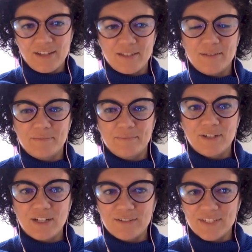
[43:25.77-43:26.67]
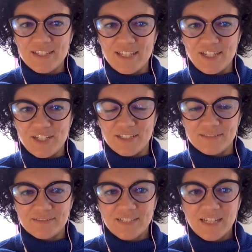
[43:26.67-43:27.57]
awesome
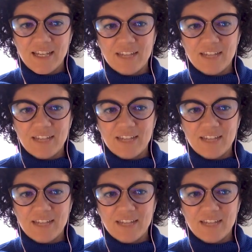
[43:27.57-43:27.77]
conversation.